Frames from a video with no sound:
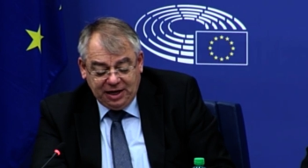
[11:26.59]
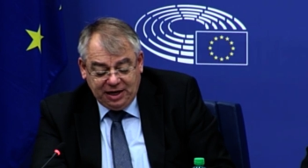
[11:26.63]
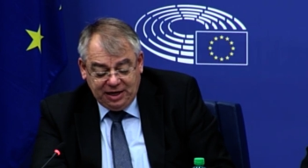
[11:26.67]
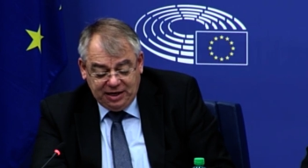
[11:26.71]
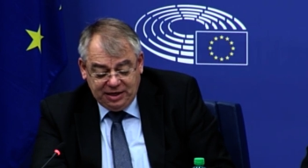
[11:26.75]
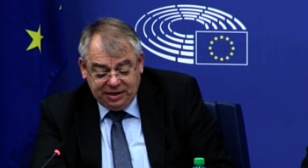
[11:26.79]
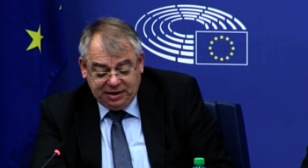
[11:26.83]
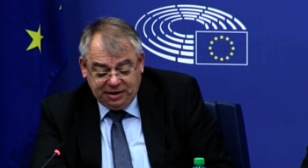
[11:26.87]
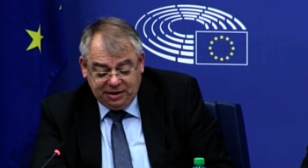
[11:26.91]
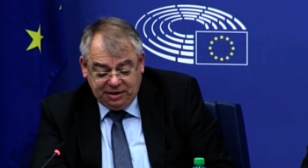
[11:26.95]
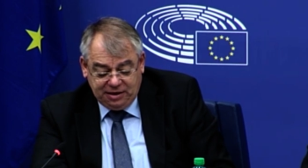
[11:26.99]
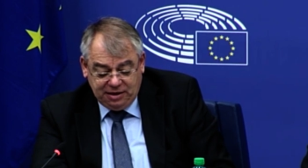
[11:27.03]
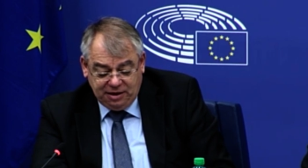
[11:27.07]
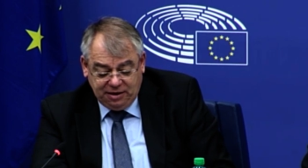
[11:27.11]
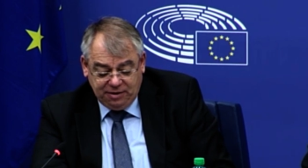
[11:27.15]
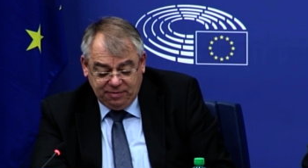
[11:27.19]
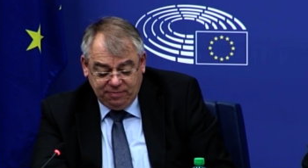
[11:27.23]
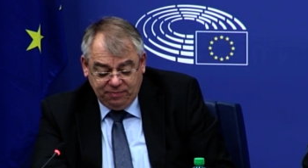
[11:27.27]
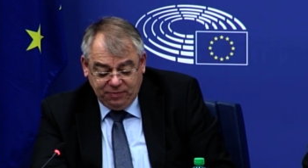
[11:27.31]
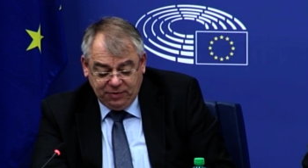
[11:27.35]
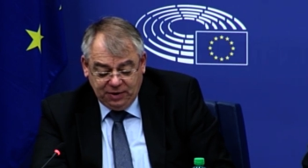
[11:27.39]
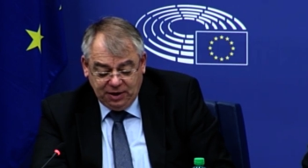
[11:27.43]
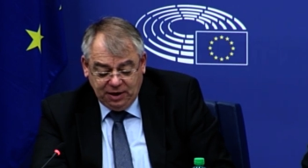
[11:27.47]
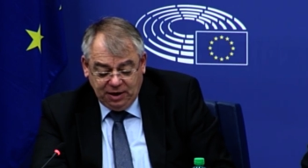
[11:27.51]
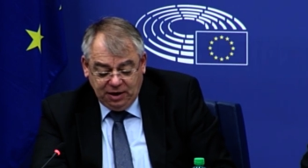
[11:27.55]
We don't think
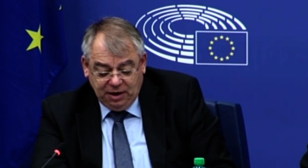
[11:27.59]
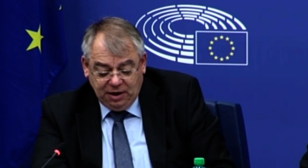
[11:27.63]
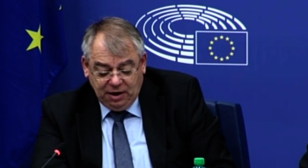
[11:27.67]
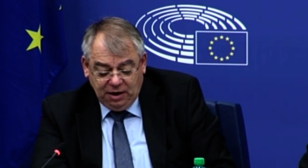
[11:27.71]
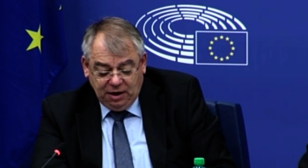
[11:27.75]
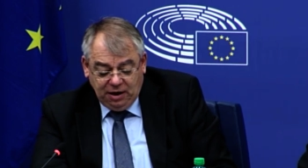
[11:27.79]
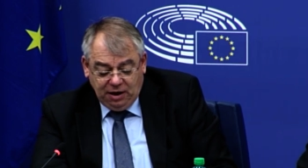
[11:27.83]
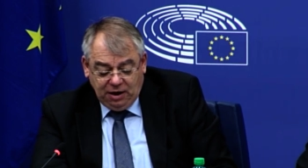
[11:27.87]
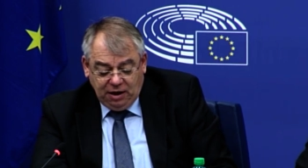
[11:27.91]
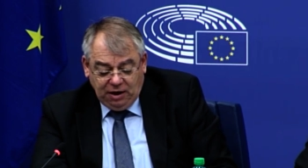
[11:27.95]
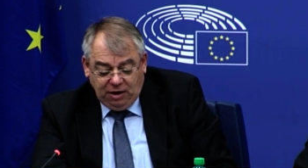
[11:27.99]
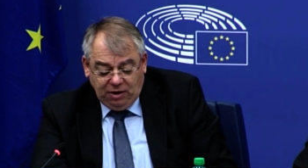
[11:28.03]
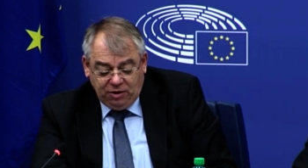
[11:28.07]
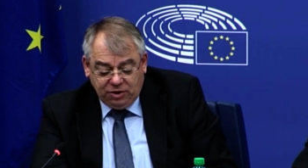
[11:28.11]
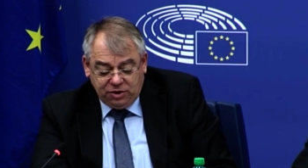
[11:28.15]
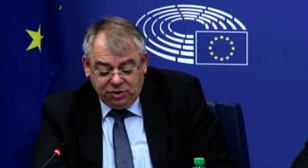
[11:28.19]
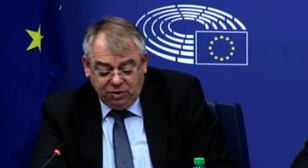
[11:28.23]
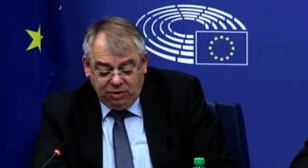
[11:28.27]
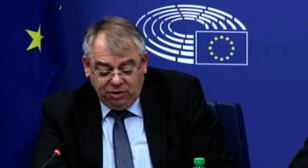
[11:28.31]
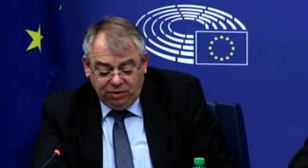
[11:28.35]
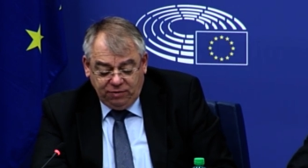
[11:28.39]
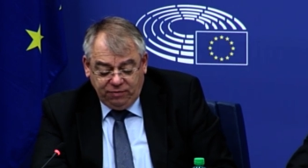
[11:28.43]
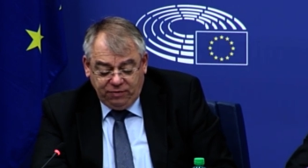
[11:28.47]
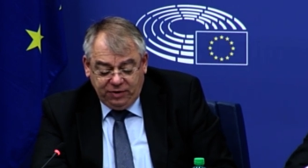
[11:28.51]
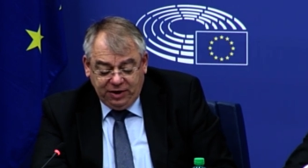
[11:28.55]
the E U should be
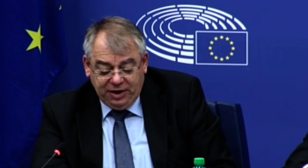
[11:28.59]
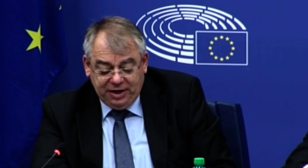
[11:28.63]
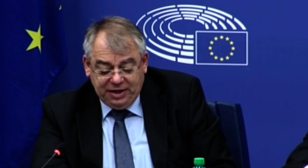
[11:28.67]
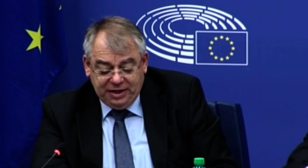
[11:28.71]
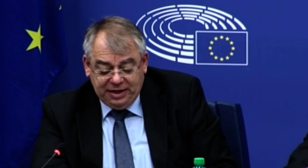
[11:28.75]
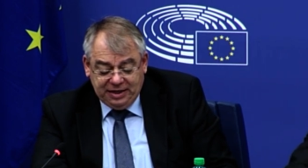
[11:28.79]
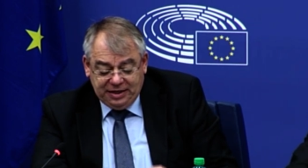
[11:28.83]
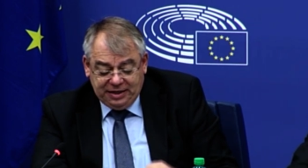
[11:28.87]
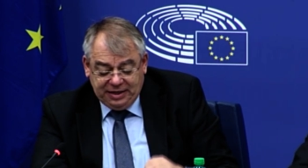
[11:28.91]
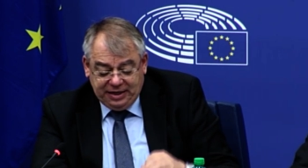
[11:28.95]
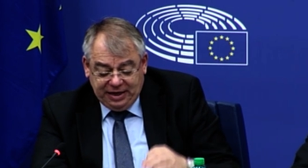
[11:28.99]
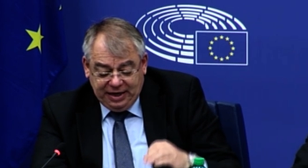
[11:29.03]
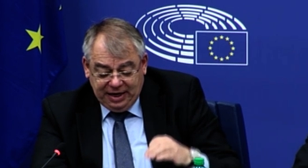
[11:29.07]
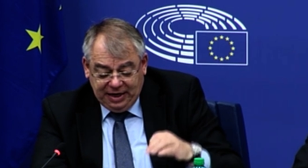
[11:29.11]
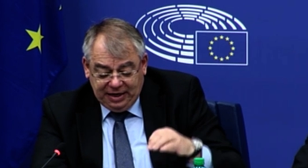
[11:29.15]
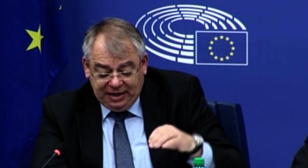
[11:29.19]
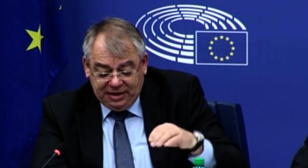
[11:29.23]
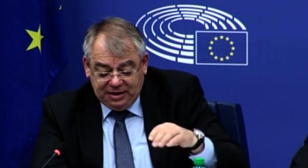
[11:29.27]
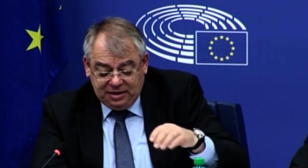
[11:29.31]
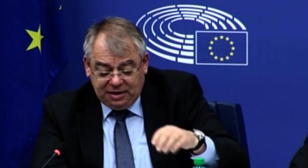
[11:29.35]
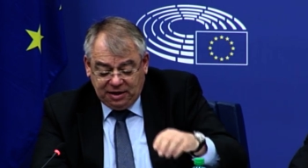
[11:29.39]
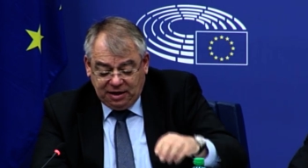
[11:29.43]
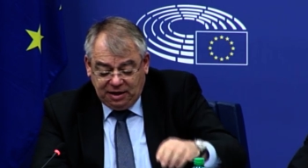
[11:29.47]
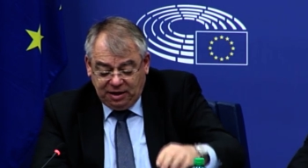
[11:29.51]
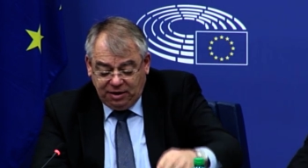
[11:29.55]
making promises it
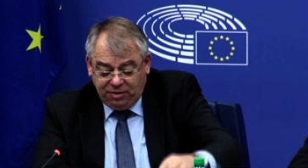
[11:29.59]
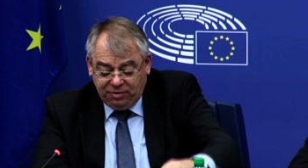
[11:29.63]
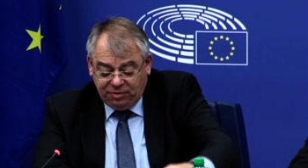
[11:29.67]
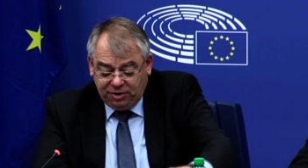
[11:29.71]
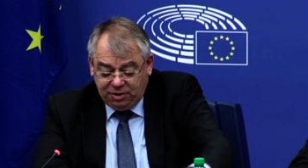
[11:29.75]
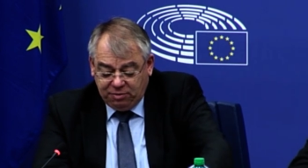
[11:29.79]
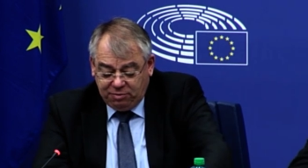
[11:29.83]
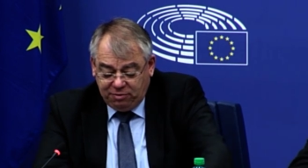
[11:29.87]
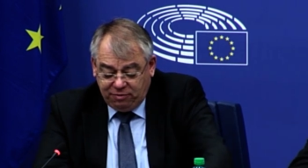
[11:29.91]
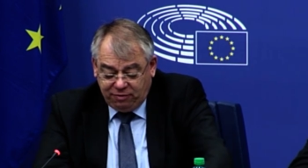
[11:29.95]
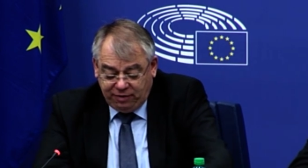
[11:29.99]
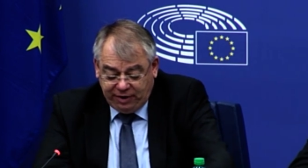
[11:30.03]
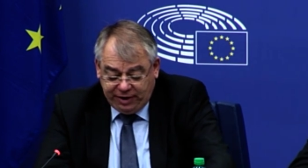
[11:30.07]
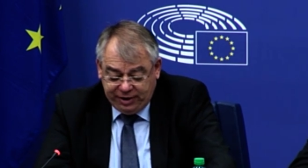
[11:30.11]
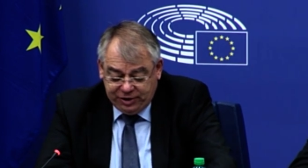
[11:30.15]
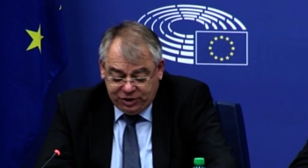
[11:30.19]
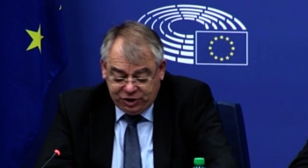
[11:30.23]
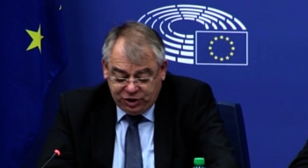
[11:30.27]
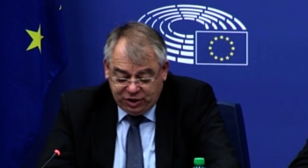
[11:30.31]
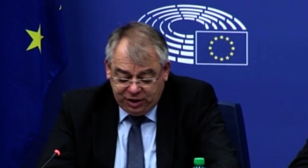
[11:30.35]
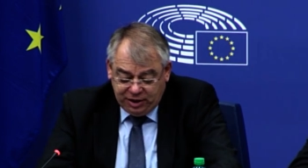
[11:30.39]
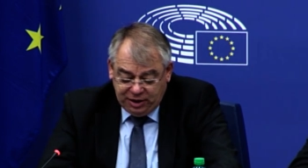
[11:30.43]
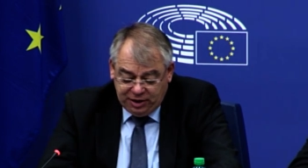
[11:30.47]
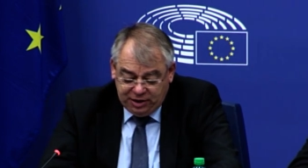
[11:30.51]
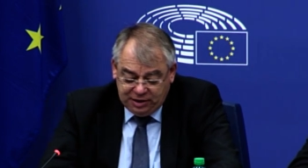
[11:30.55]
cannot
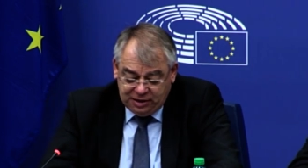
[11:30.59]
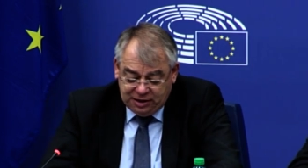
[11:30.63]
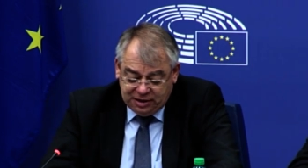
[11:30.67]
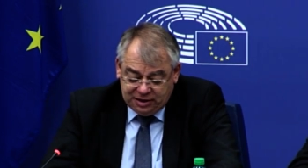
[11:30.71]
deliver,